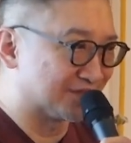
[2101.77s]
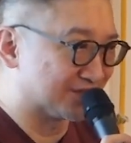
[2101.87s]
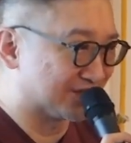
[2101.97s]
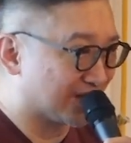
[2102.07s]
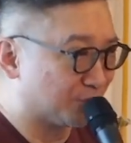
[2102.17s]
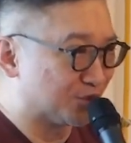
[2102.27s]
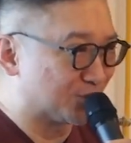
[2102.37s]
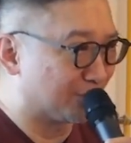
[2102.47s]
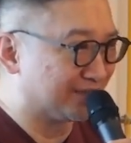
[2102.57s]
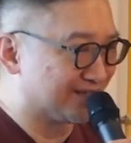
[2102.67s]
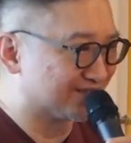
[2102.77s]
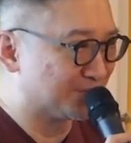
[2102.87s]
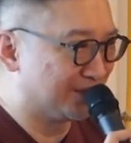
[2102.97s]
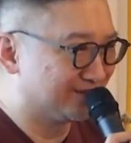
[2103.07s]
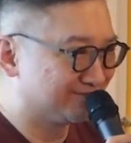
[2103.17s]
because it's how we talk. It doesn't
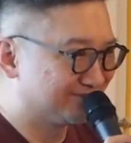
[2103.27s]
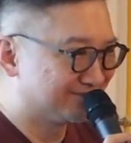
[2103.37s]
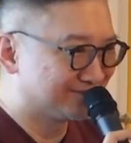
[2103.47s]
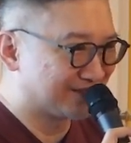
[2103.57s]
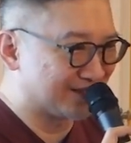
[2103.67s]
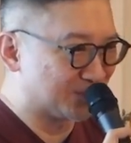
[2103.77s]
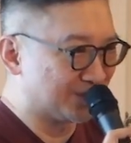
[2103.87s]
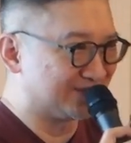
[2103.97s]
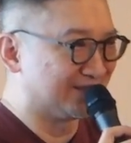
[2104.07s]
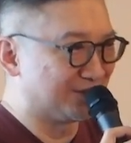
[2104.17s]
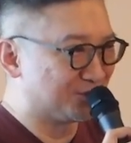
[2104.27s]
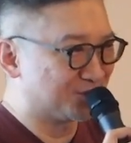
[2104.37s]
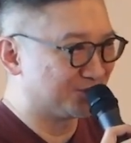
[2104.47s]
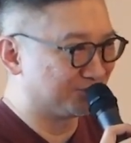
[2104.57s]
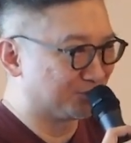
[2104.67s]
mean I speak Singlish.
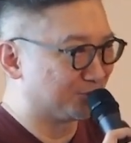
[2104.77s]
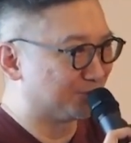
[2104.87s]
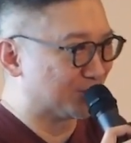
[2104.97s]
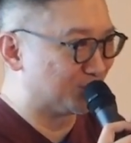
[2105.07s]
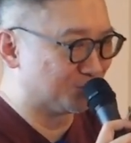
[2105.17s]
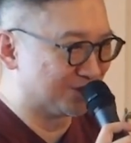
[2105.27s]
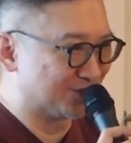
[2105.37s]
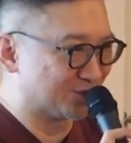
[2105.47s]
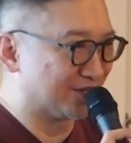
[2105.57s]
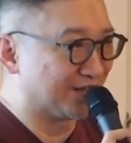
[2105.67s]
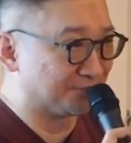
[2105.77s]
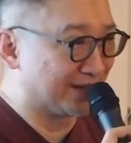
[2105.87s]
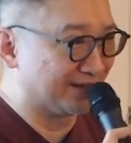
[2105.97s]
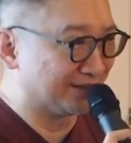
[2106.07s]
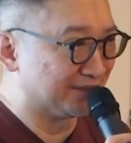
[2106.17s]
You know, my children is gonna have
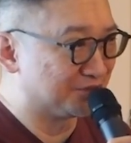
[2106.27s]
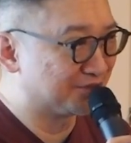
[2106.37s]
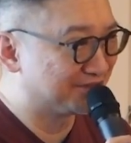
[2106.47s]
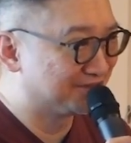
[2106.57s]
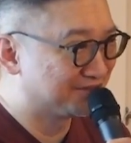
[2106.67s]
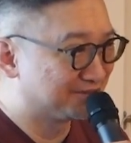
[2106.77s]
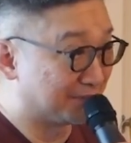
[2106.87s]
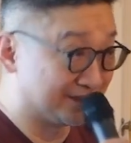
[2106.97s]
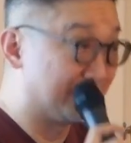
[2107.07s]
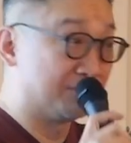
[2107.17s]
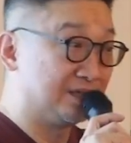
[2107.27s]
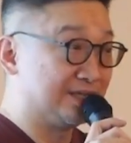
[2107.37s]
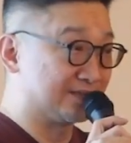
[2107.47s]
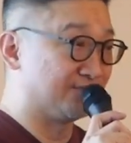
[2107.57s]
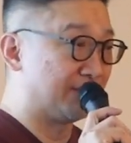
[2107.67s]
bad English, but that really
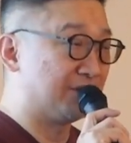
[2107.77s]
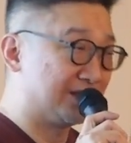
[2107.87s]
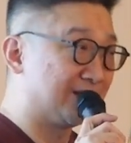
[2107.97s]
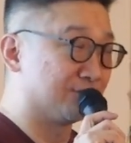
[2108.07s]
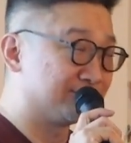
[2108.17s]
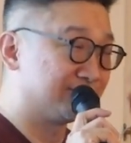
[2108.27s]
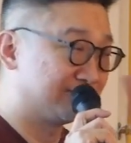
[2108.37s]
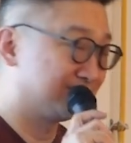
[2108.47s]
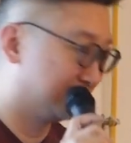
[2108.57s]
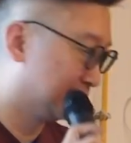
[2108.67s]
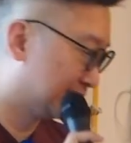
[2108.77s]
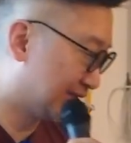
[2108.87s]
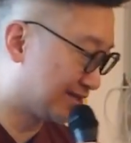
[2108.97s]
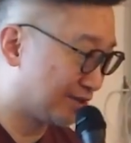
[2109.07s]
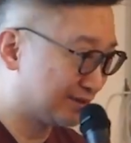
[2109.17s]
is a very kind of
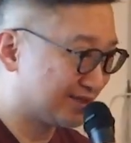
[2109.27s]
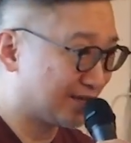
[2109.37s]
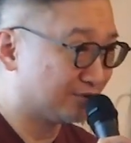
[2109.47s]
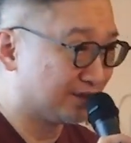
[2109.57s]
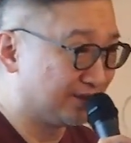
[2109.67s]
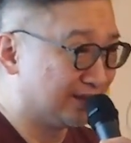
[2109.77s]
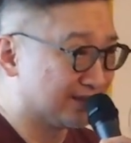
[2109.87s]
that's how, that's how they think